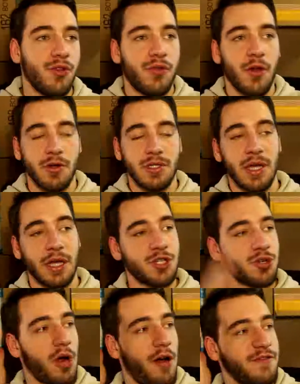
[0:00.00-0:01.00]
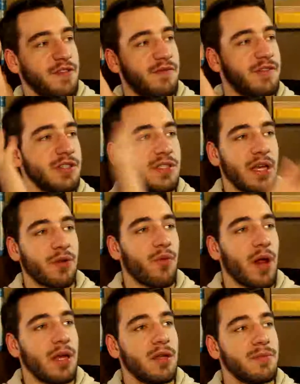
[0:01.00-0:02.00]
there's like troughs of just like
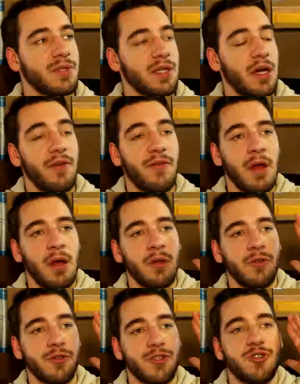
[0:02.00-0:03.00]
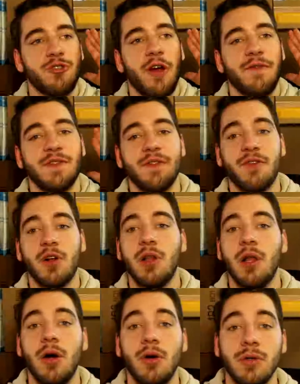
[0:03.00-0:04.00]
random stuff. There's troughs of
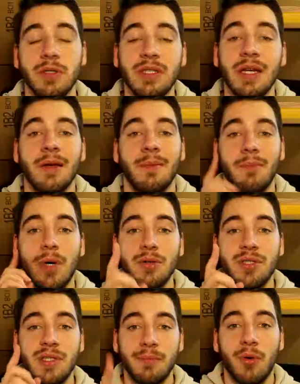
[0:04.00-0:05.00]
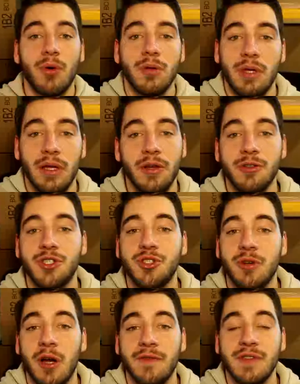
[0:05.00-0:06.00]
clothes. Most importantly, there's
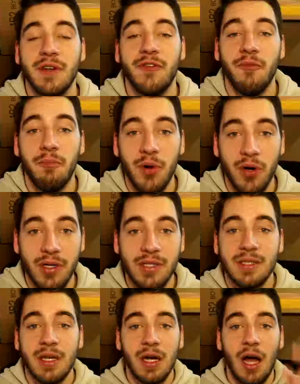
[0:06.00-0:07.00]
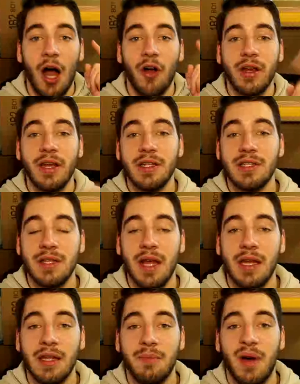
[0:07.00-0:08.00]
troughs of books. I'll get into
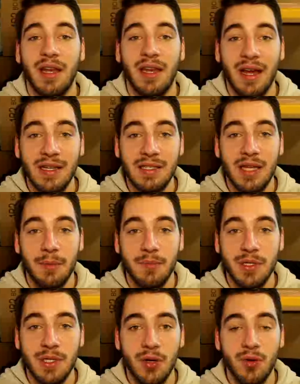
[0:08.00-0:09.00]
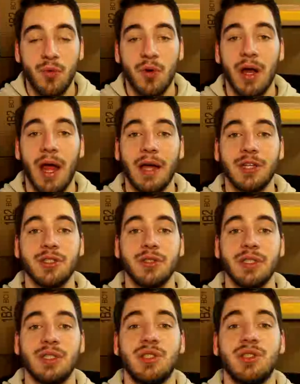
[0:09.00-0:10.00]
that in my next episode where I actually
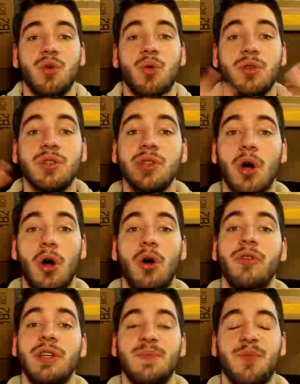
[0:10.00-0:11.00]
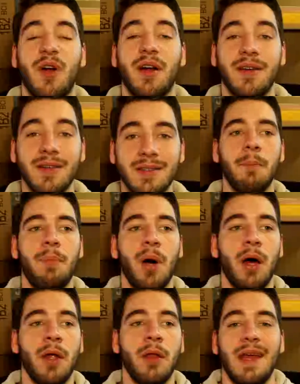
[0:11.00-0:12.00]
source all these products.
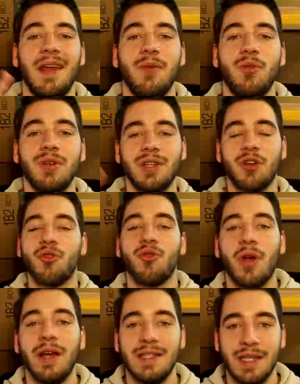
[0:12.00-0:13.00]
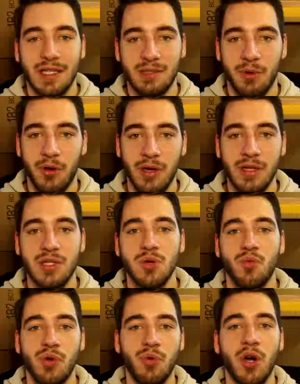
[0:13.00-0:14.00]
But it was a crazy experience.
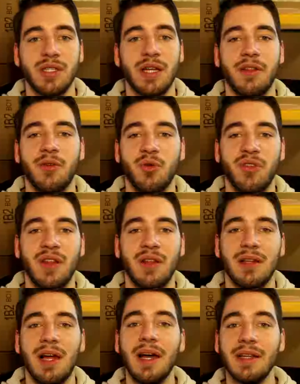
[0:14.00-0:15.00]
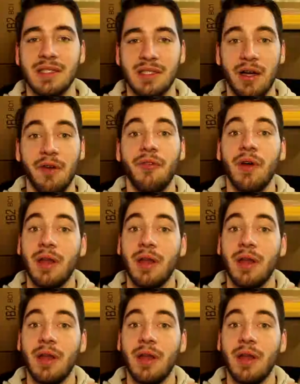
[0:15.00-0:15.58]
We walked out of there with a lot of stuff,